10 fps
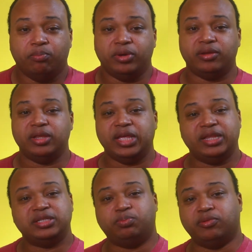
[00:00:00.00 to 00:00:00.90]
But
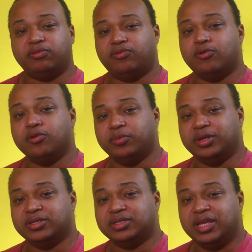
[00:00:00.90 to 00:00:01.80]
its
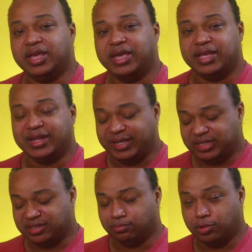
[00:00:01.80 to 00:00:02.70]
performance in a
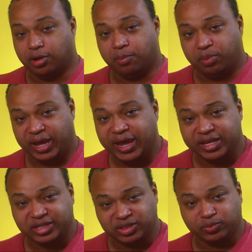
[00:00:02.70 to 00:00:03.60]
small
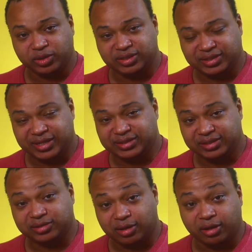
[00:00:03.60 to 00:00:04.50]
package is what sets
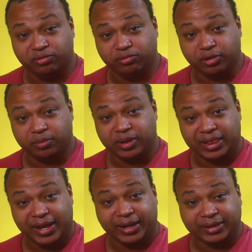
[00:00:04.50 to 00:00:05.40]
this off from a
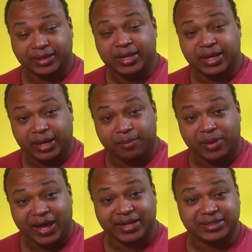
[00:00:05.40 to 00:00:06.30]
lot of M
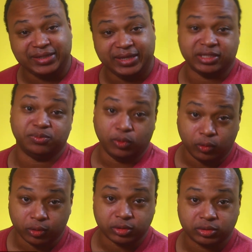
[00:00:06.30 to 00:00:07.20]
I T X
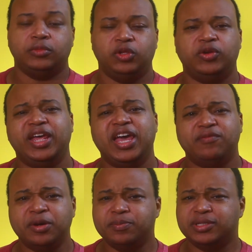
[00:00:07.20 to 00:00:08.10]
boards. You can
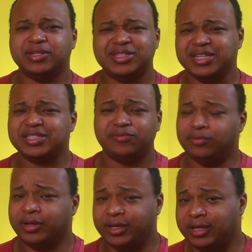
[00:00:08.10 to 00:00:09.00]
have up to
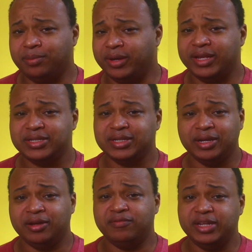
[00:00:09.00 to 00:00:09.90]
sixty-four gigabytes
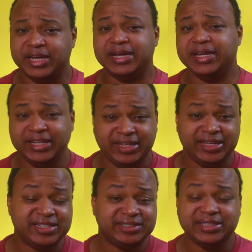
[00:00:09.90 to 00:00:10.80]
of non
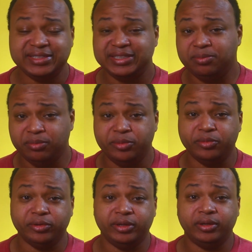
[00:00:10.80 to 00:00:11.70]
E C C
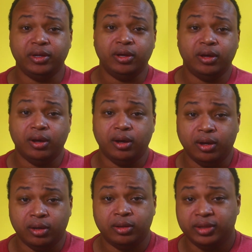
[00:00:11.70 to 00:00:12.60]
memory
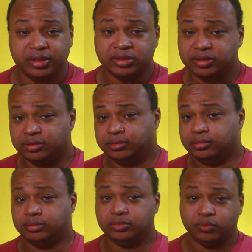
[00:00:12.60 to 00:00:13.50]
on this,
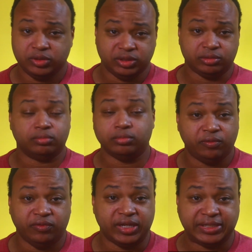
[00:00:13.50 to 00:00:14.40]
which is
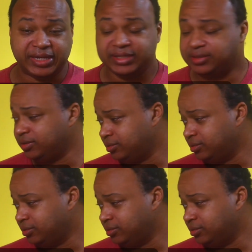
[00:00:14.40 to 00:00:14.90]
fantastic.